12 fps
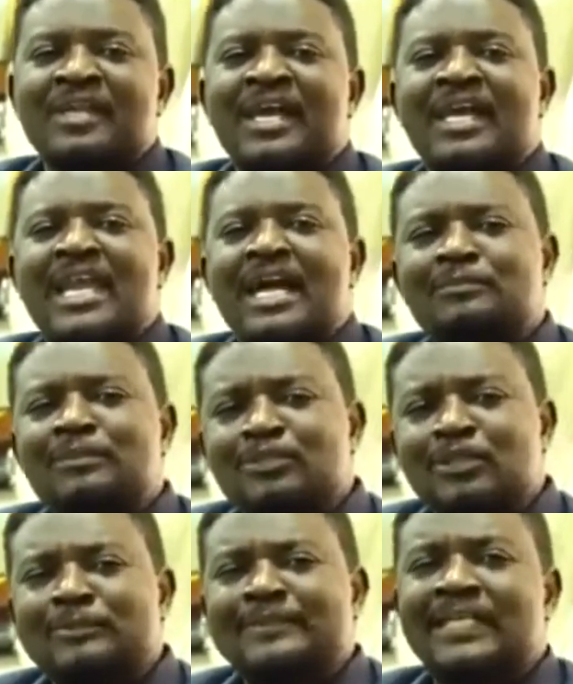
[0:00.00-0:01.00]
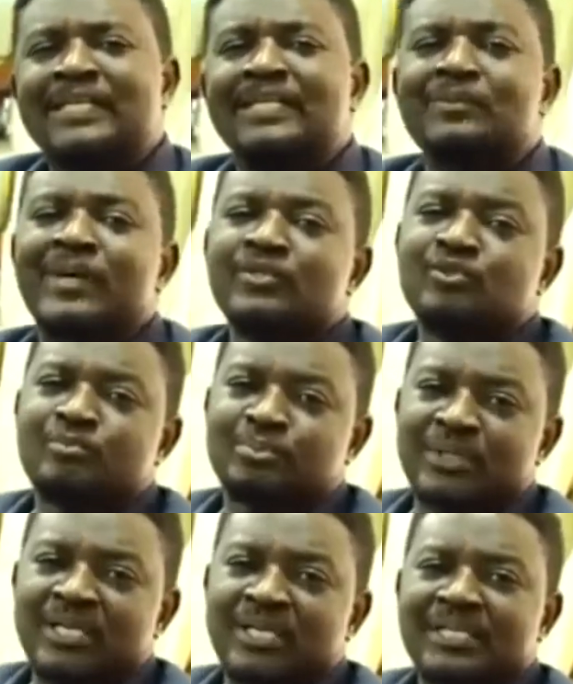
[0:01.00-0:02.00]
And Archbishop said he went to
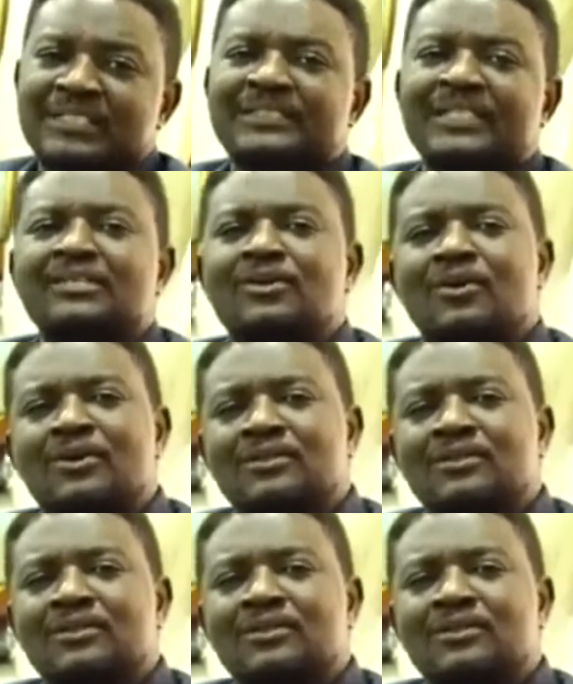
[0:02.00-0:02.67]
pray and said, God,